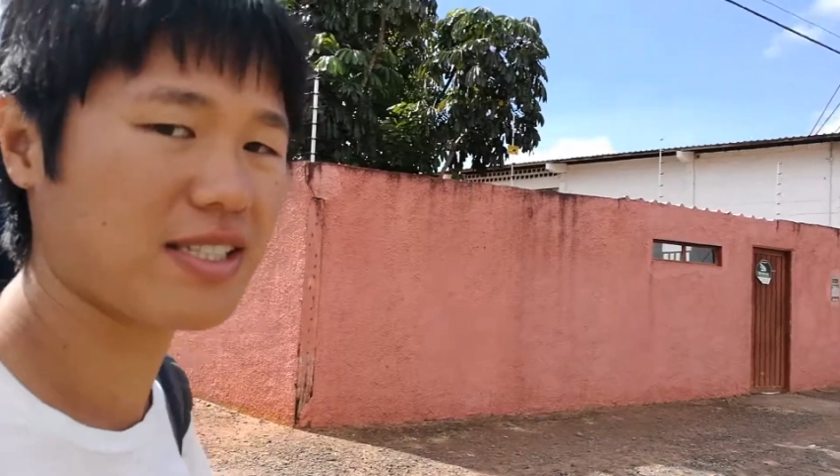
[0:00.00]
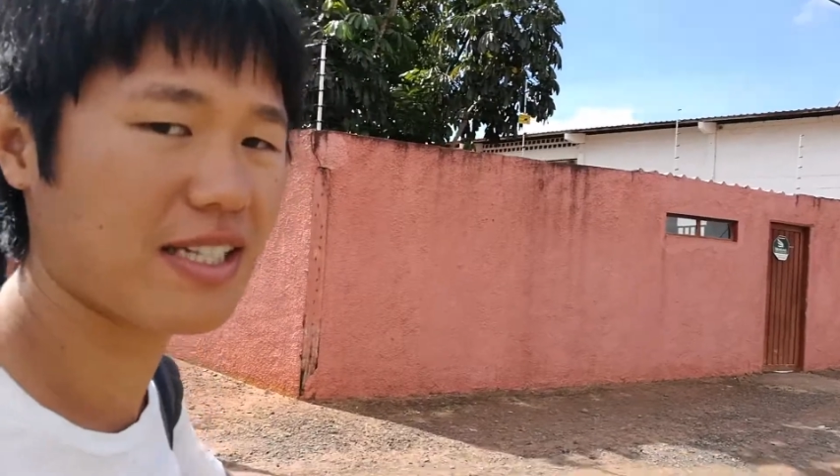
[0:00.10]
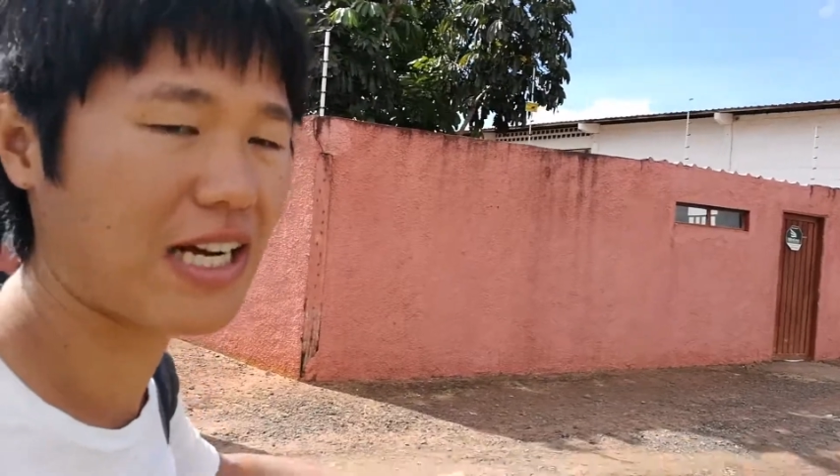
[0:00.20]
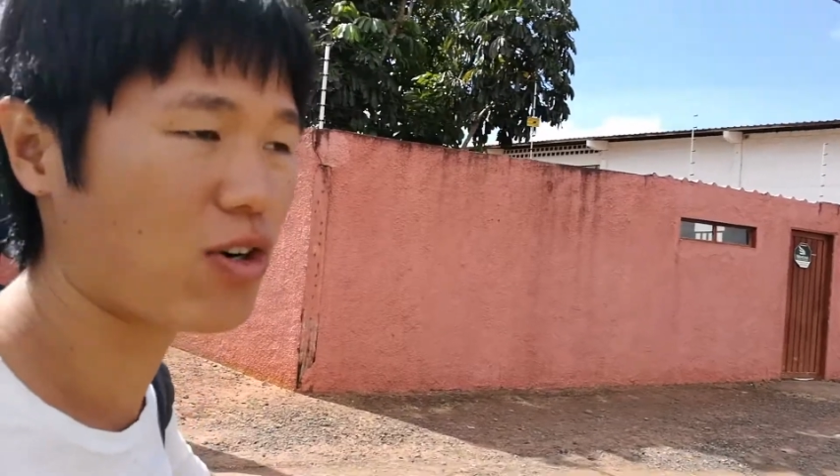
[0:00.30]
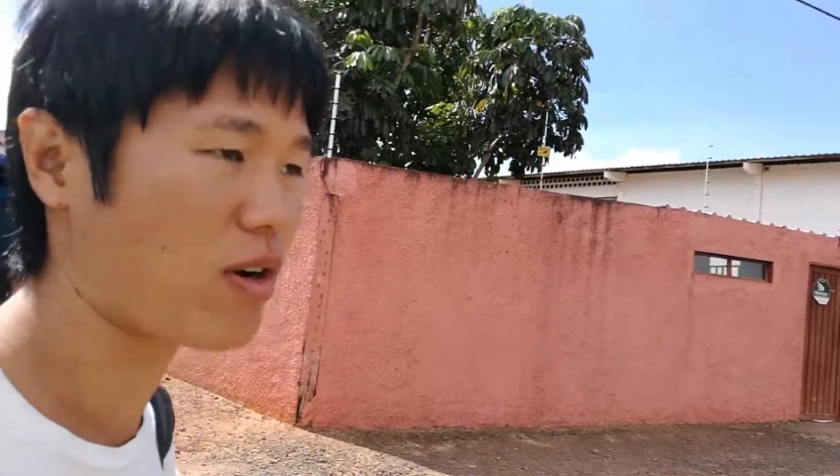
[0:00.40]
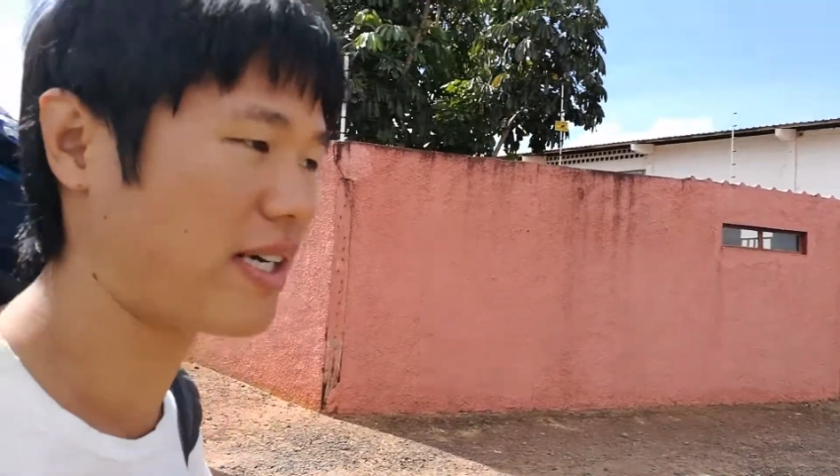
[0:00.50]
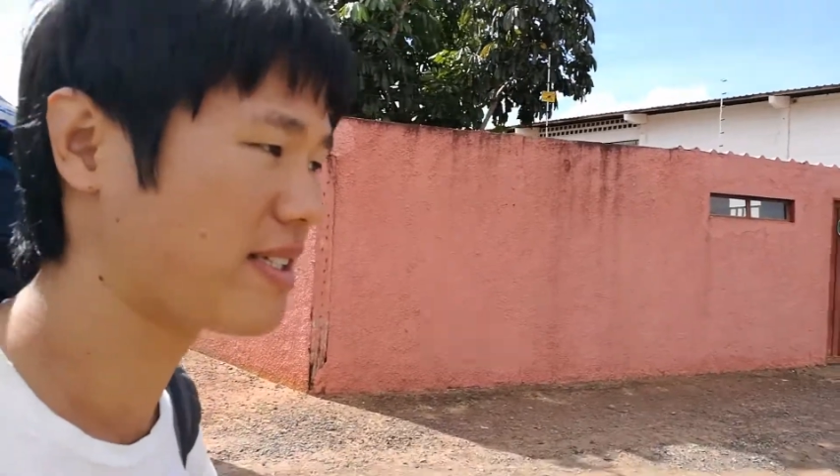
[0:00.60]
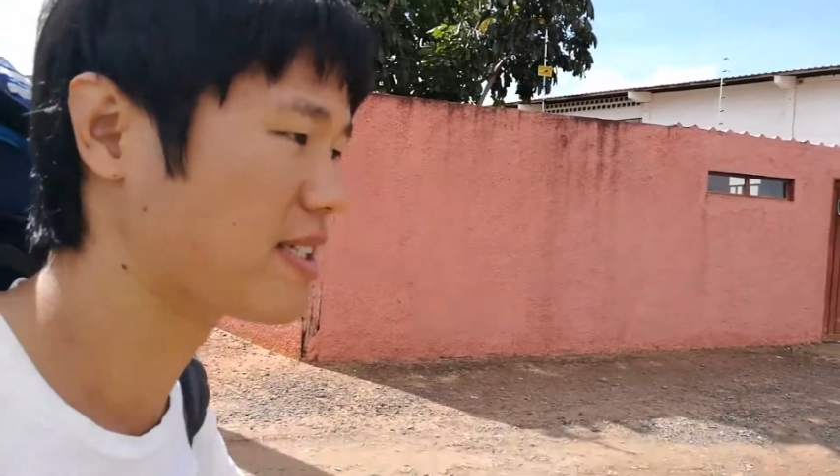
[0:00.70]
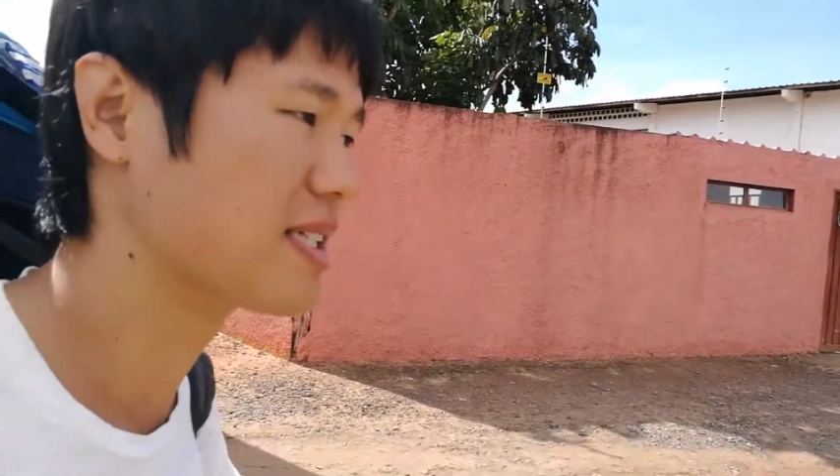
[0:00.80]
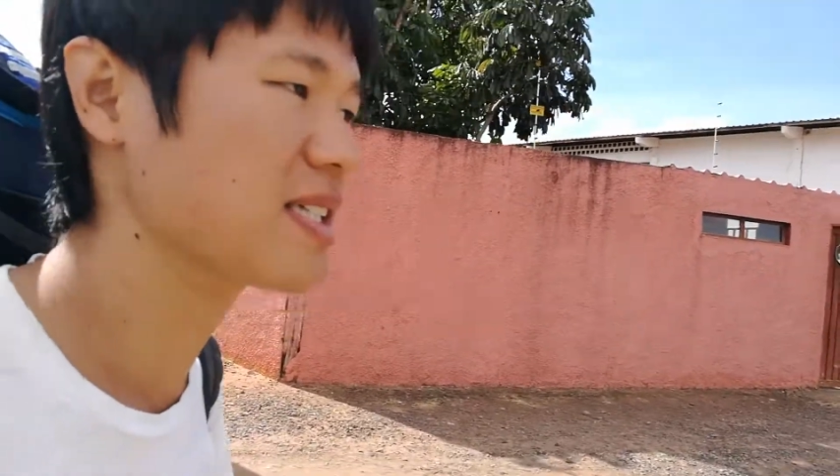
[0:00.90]
Lagoas.
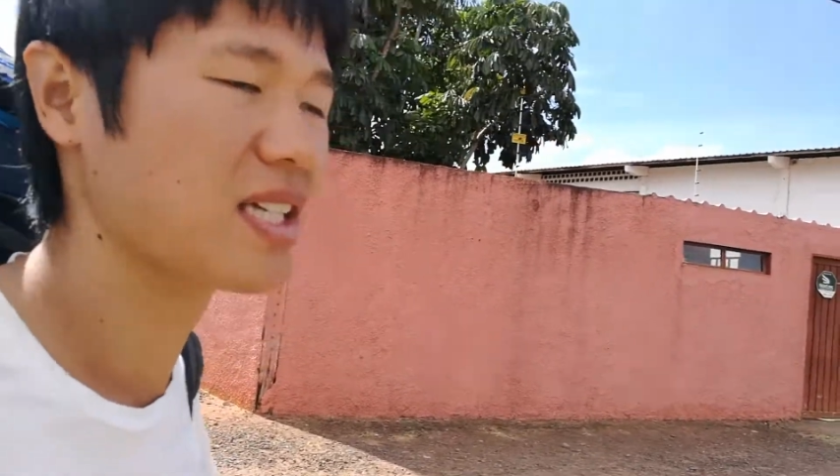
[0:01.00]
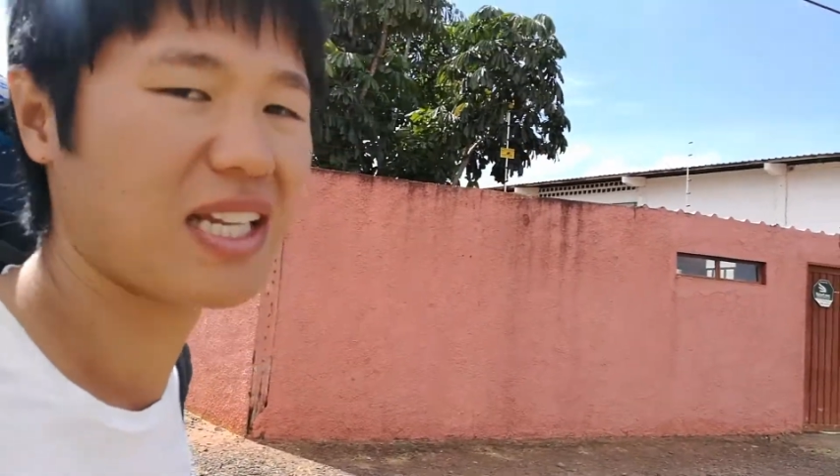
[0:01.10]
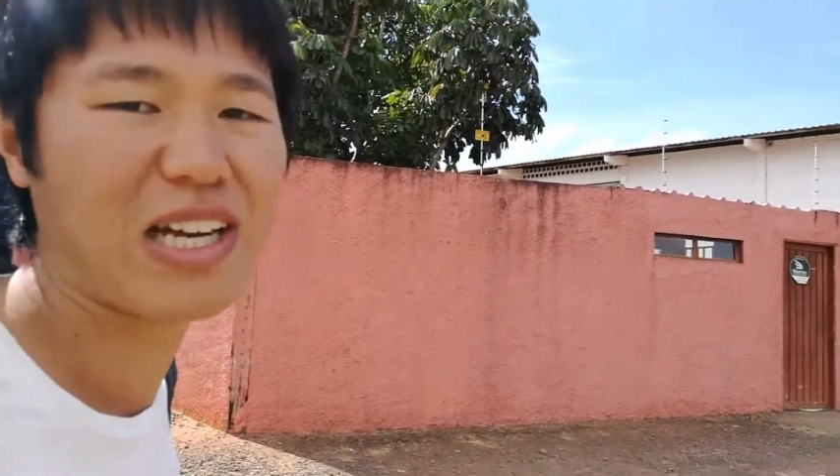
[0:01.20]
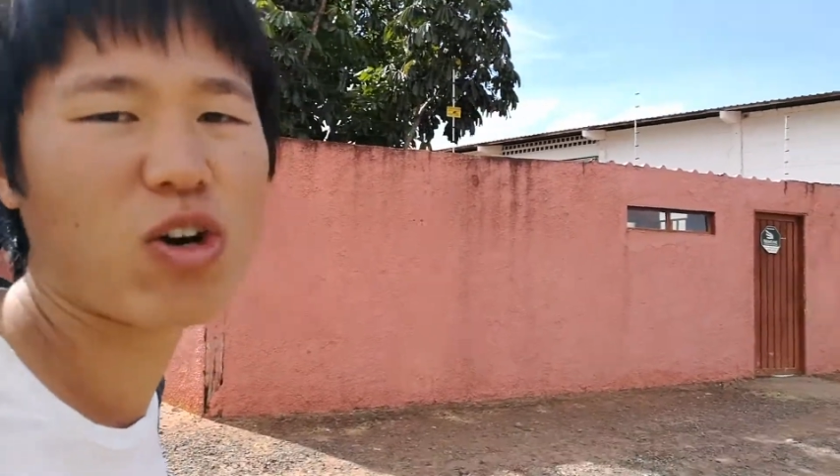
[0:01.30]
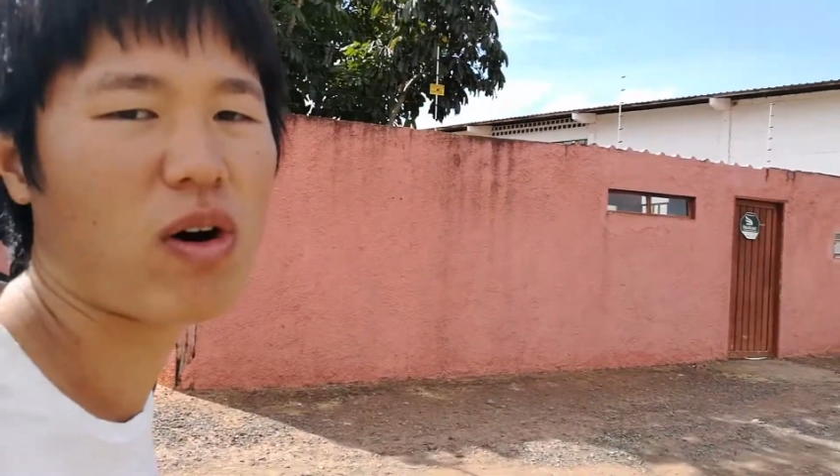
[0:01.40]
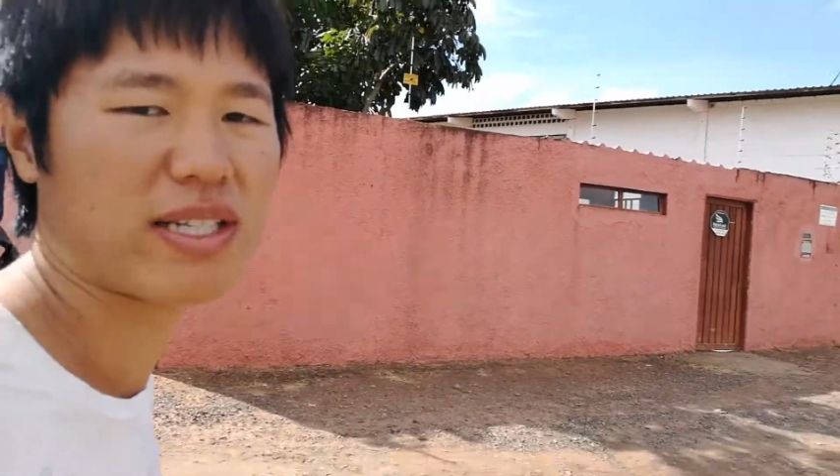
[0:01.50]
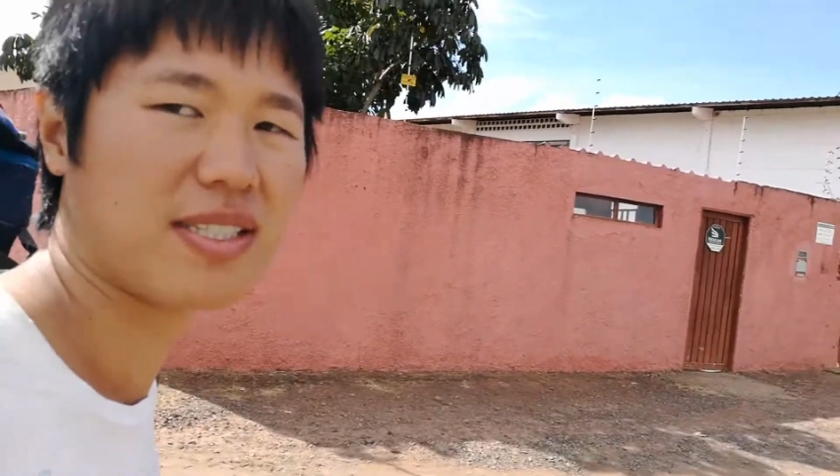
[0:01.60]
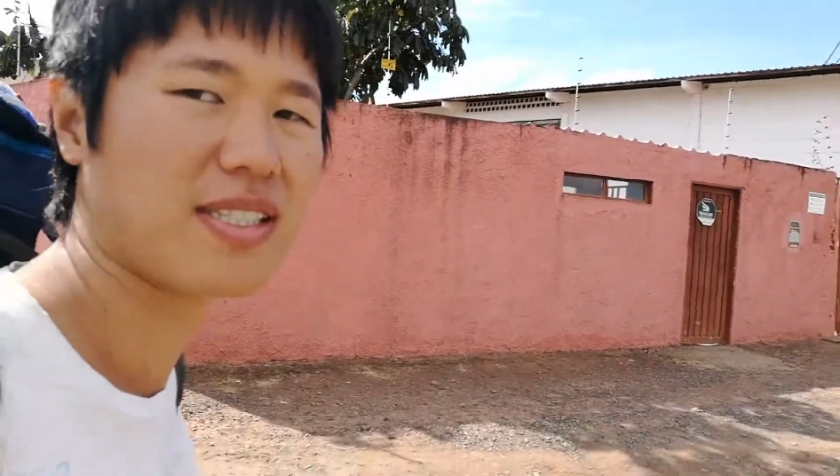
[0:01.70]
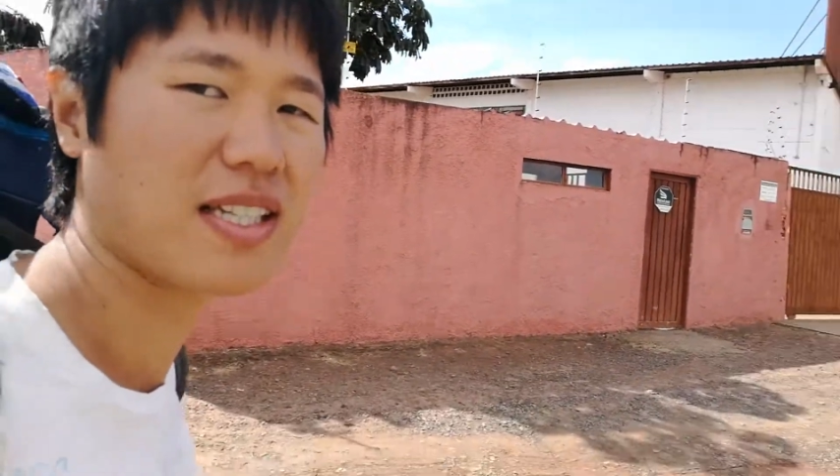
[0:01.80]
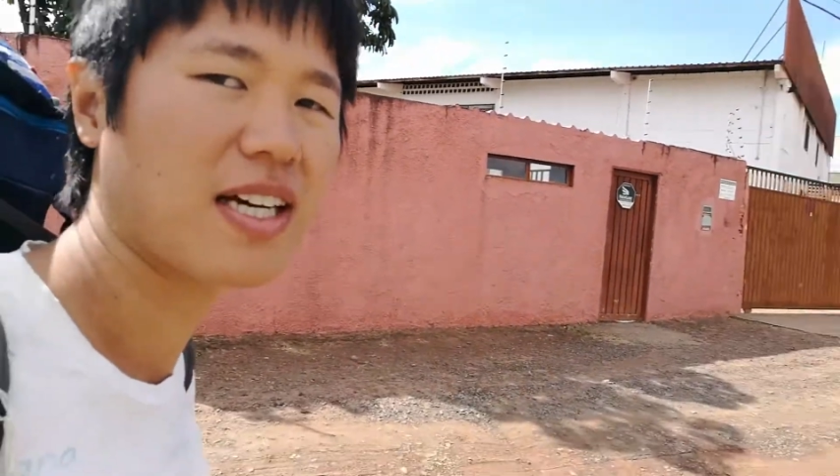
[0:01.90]
Lagoas.
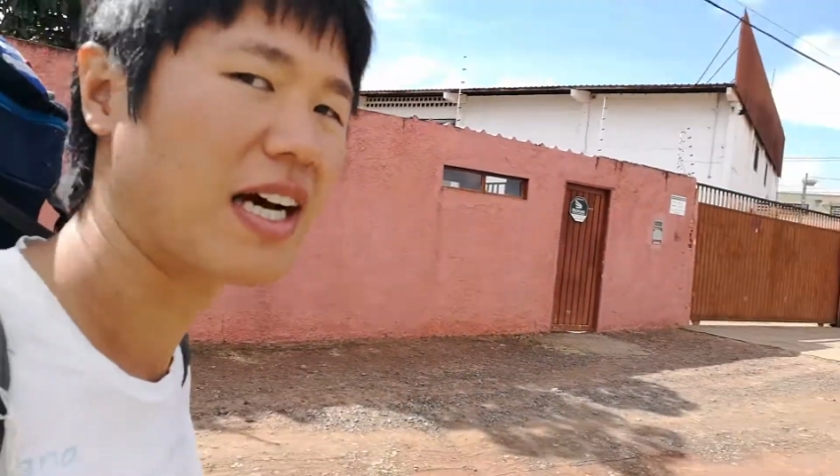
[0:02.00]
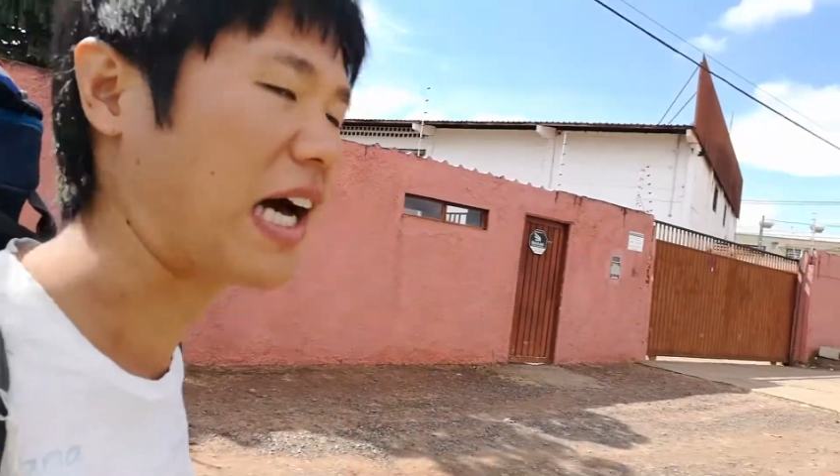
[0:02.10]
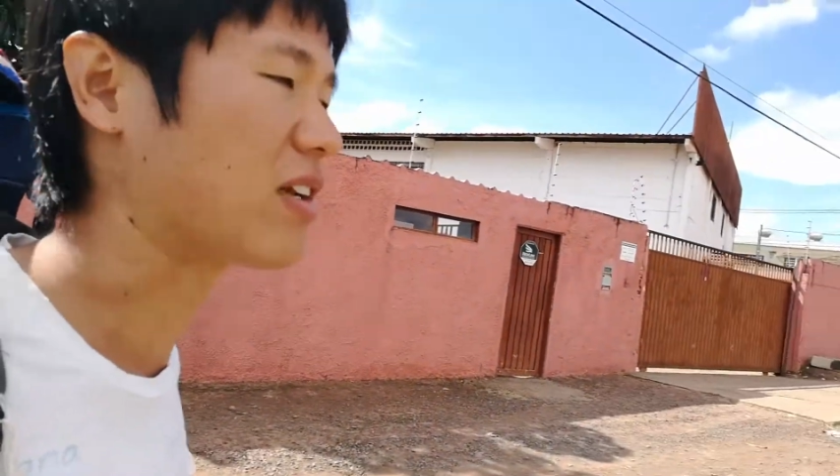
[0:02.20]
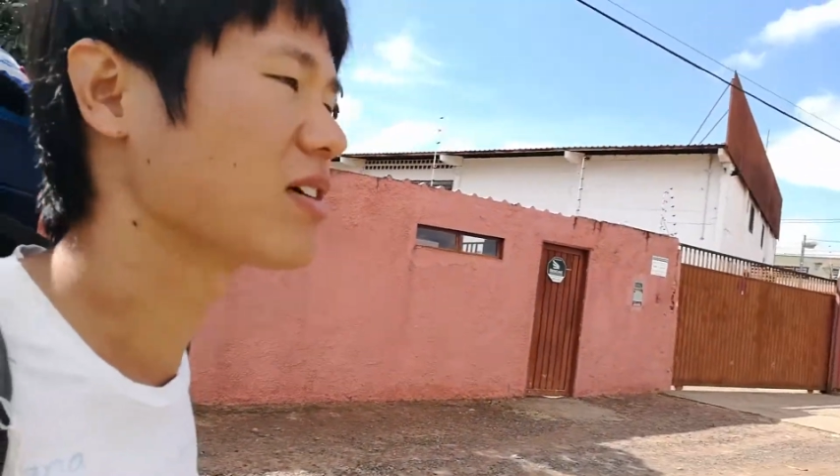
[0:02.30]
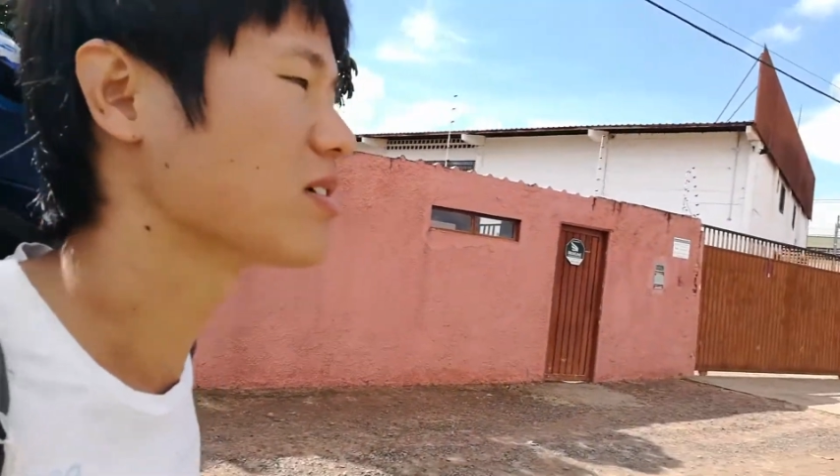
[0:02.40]
I don't know.